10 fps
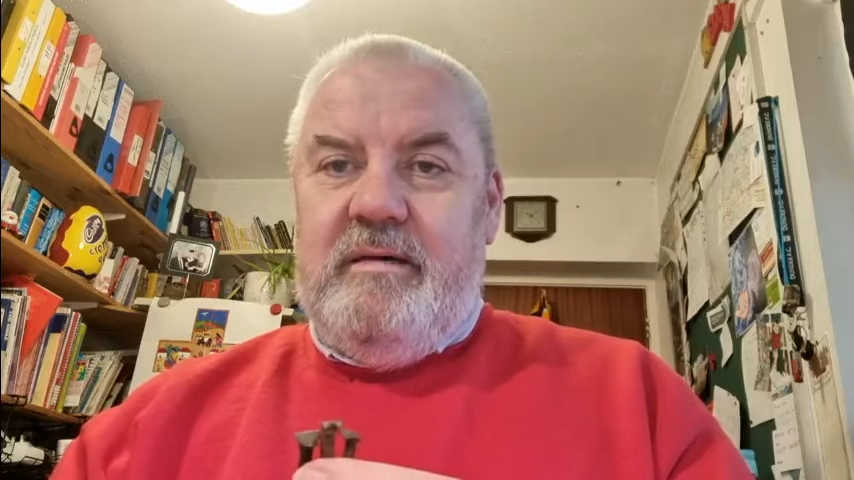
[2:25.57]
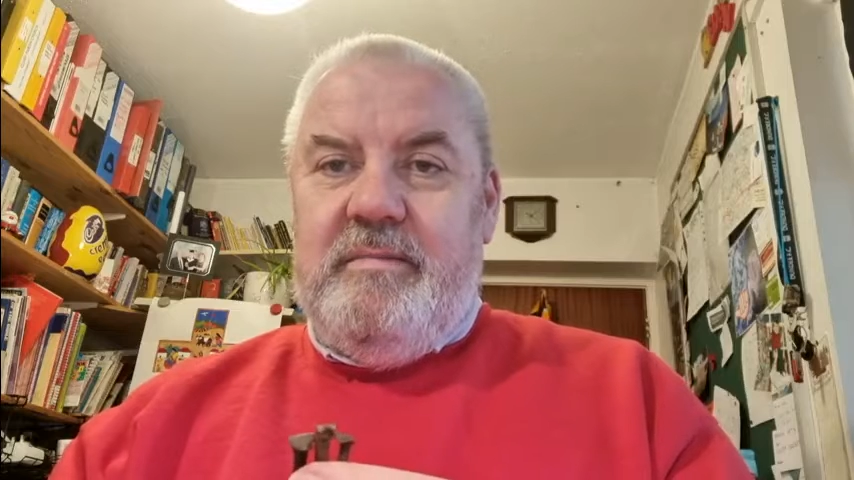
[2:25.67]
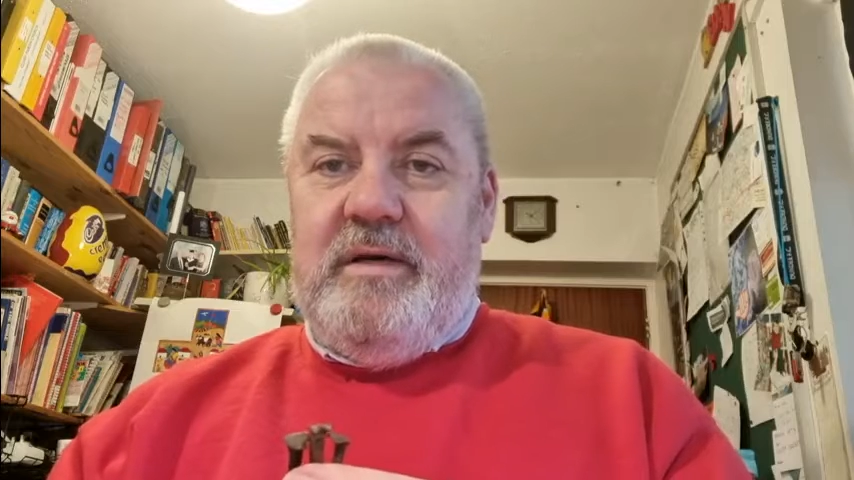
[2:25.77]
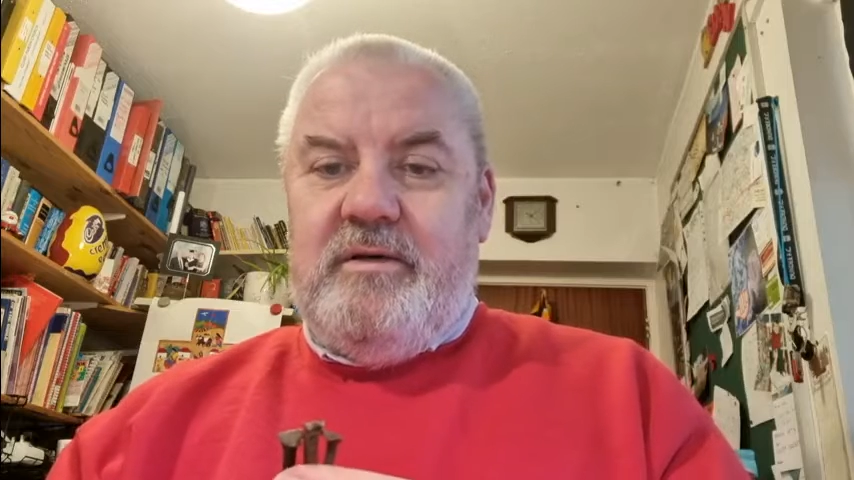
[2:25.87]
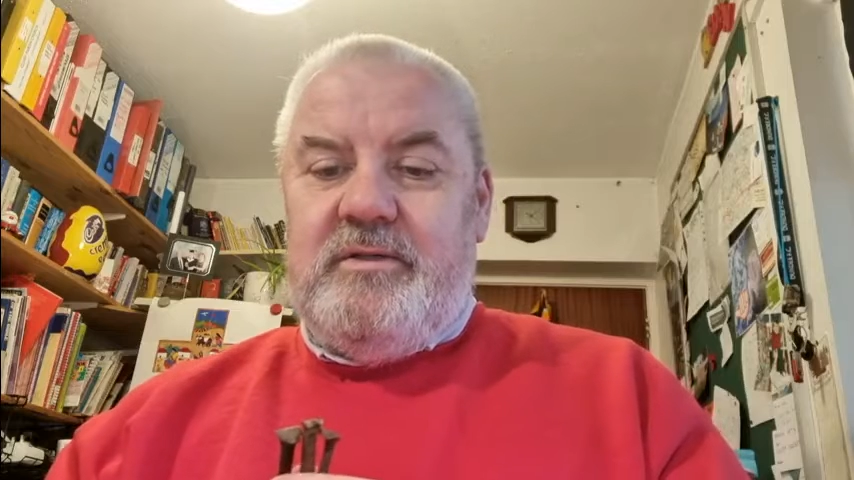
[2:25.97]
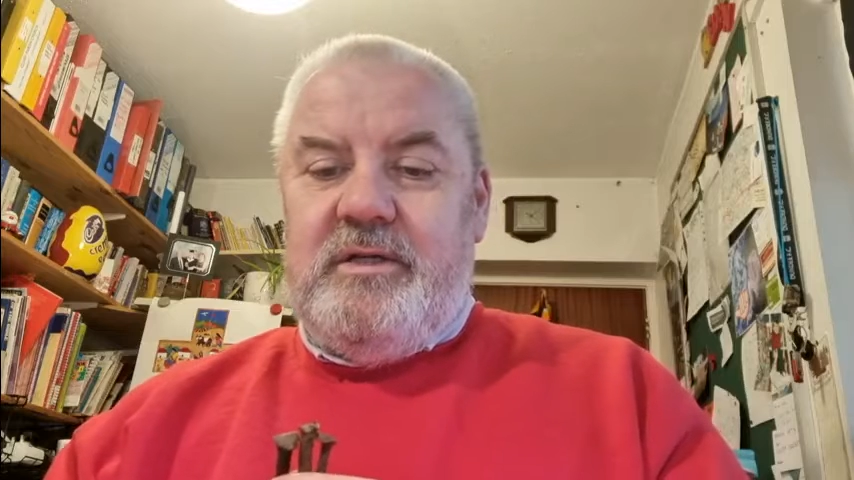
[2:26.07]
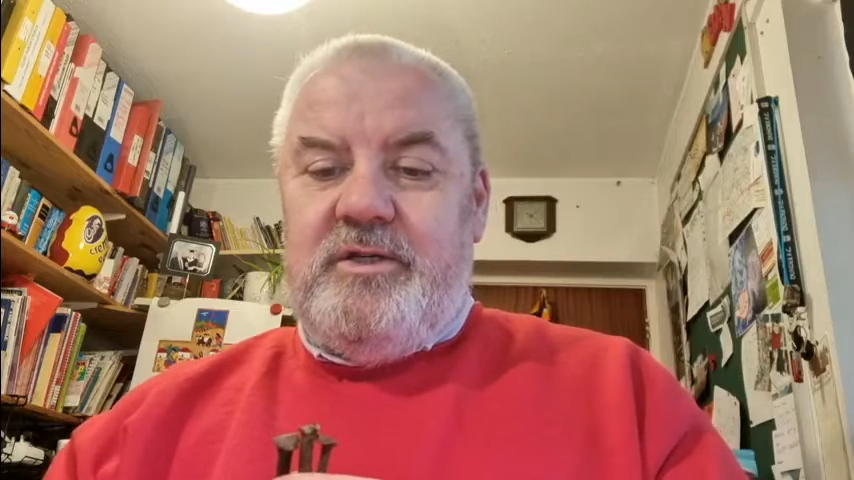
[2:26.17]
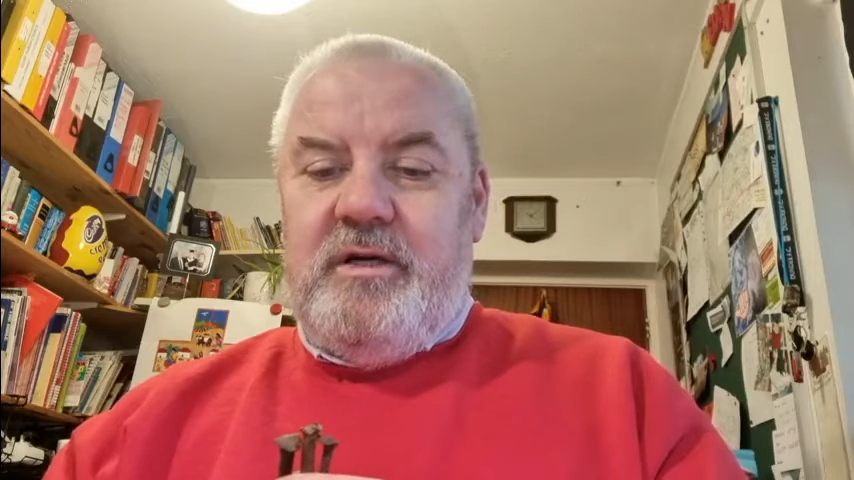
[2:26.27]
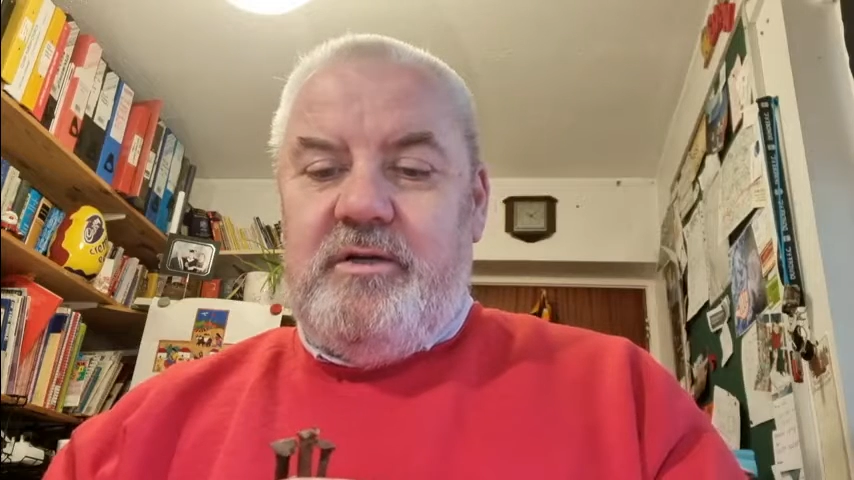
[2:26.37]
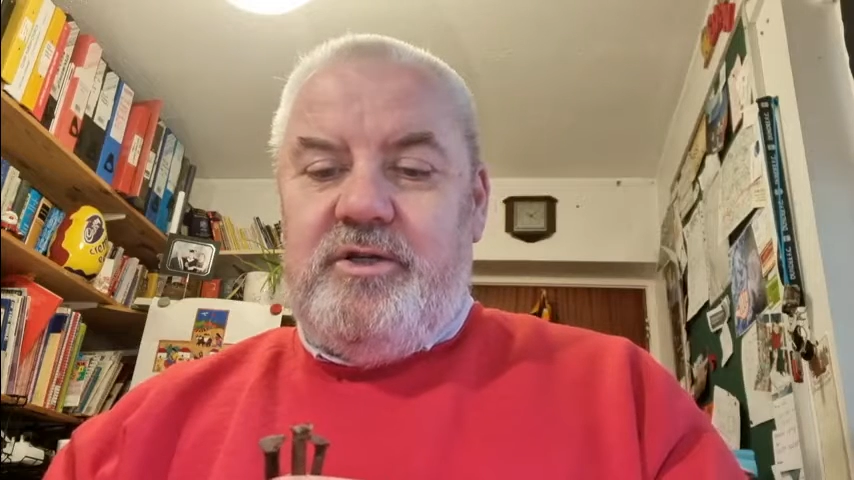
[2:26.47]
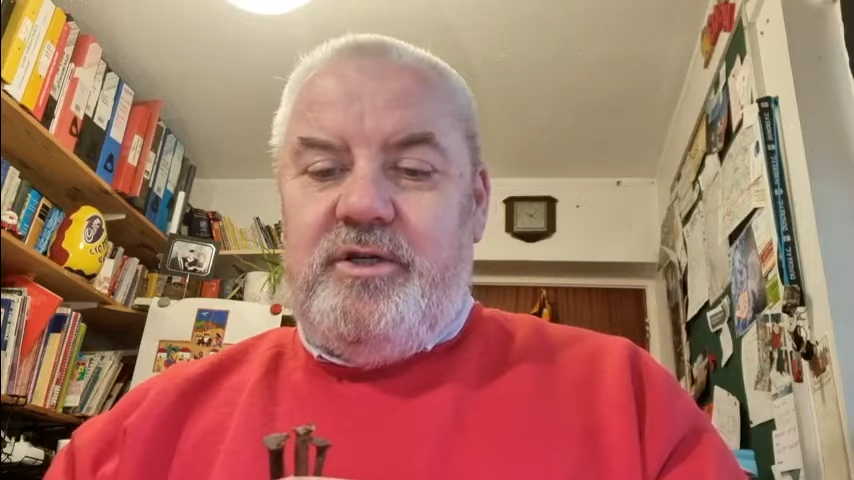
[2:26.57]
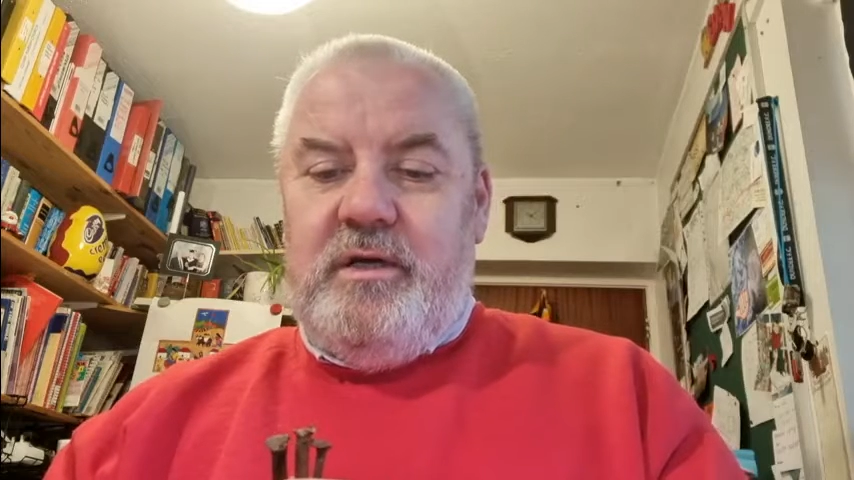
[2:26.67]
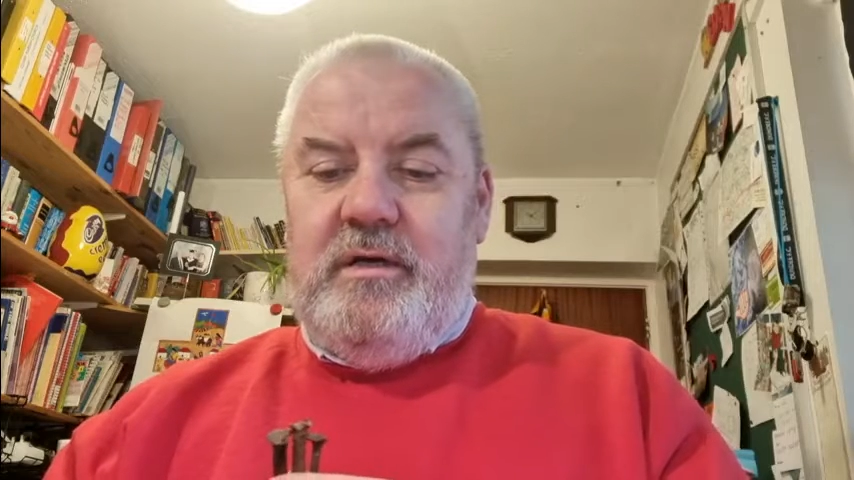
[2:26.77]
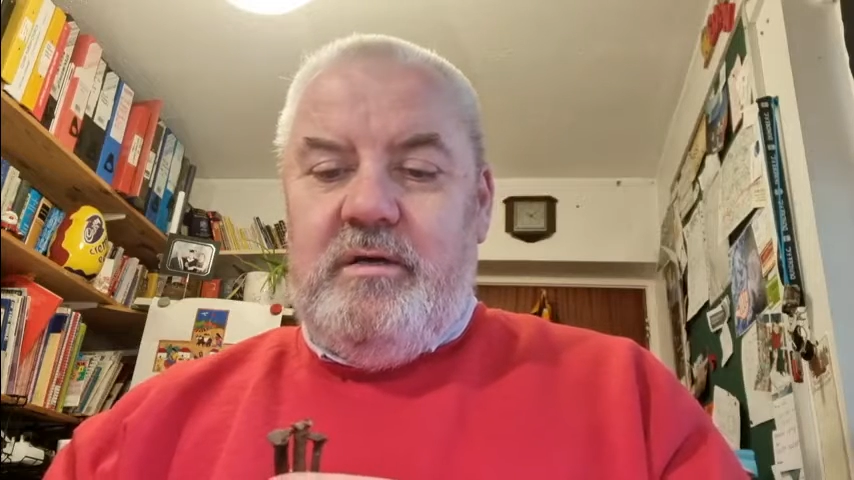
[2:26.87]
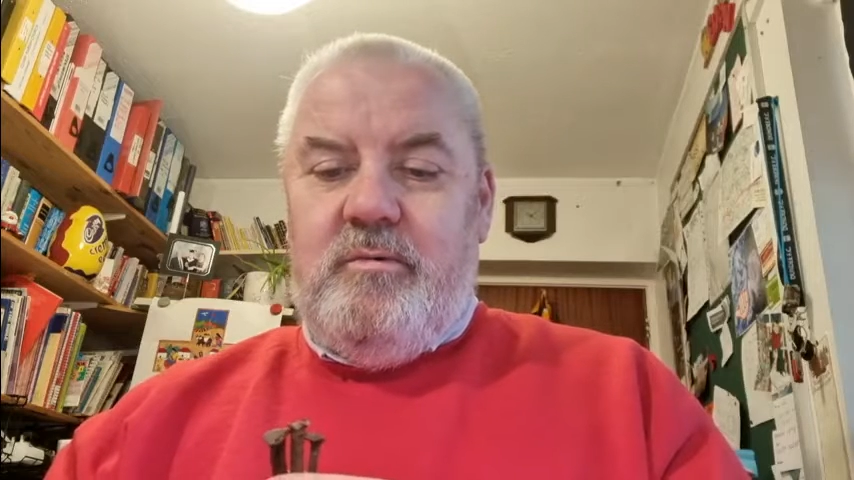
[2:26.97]
because the church
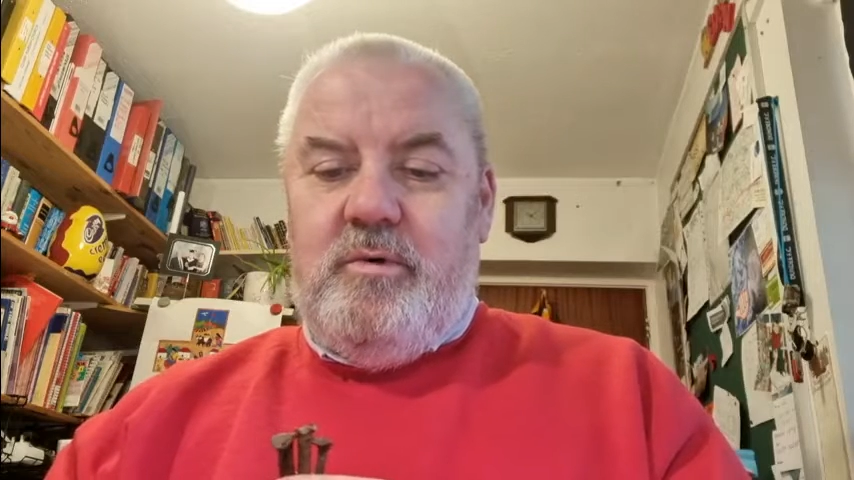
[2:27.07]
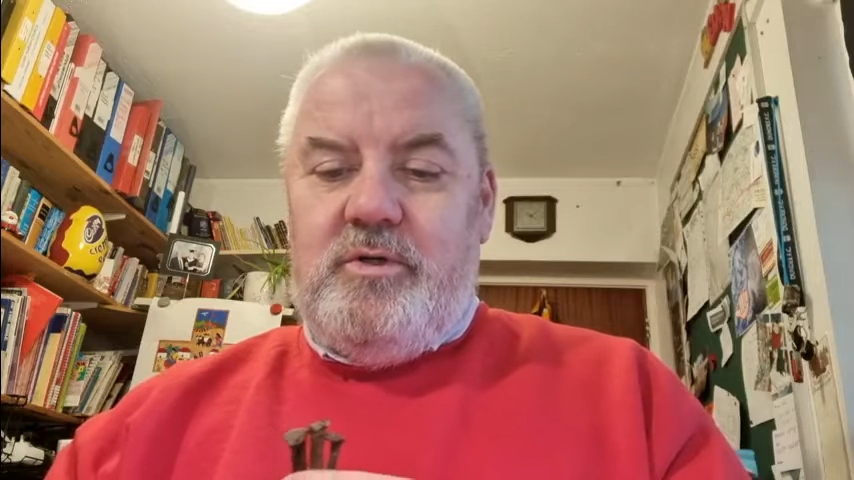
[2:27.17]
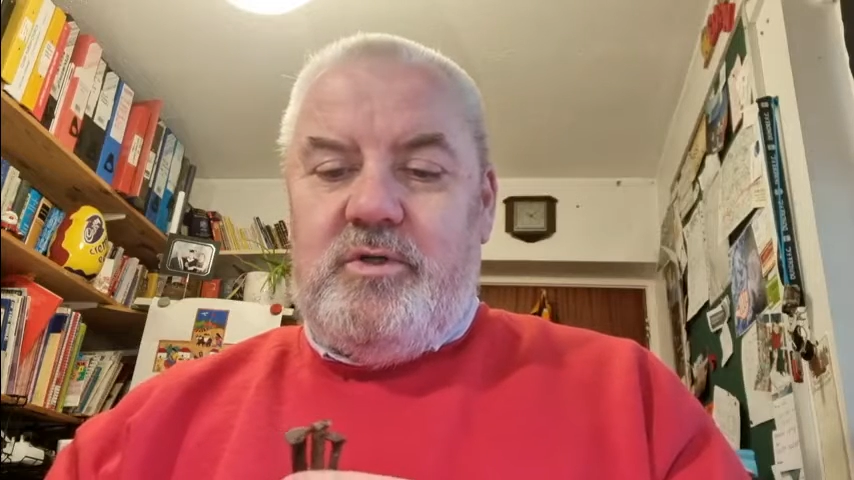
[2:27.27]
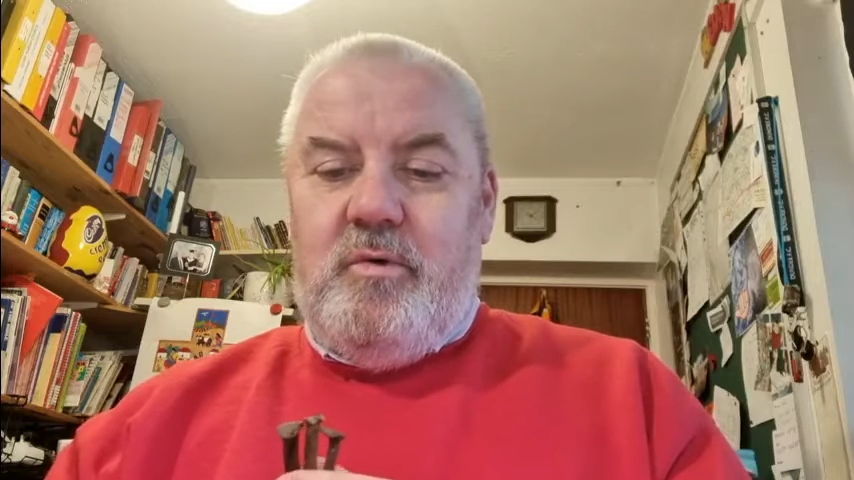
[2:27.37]
was